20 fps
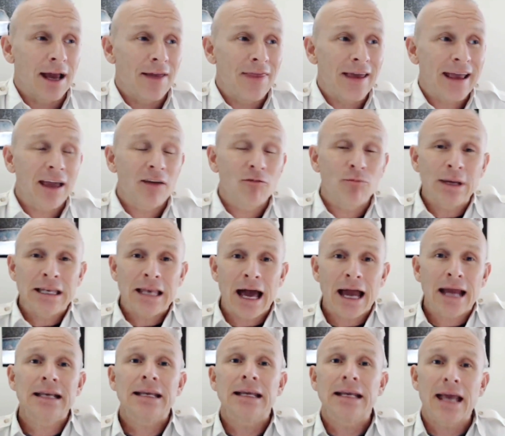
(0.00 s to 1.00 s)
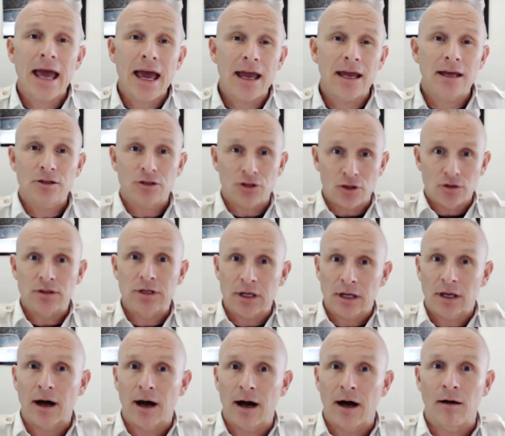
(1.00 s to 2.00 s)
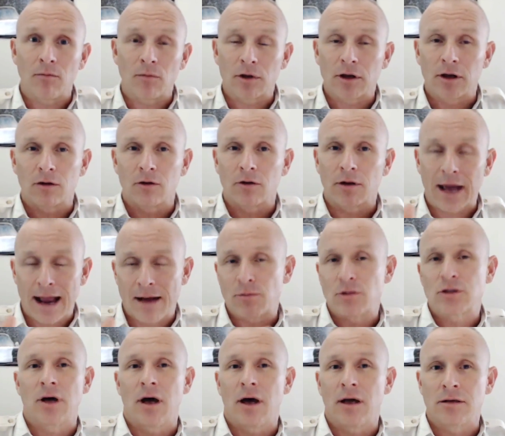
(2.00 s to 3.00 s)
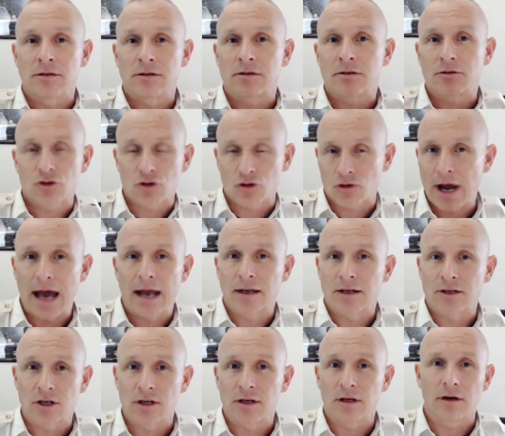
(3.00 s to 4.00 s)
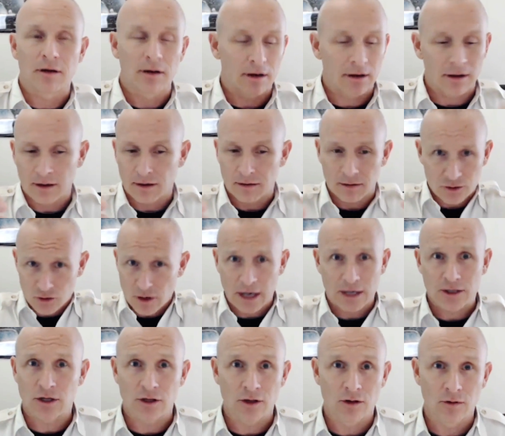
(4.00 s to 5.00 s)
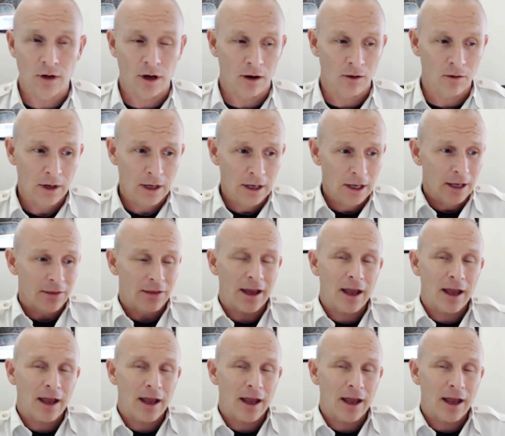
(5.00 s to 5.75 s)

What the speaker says: and they gave me 90 days using, Amazon's strategy and the strategy They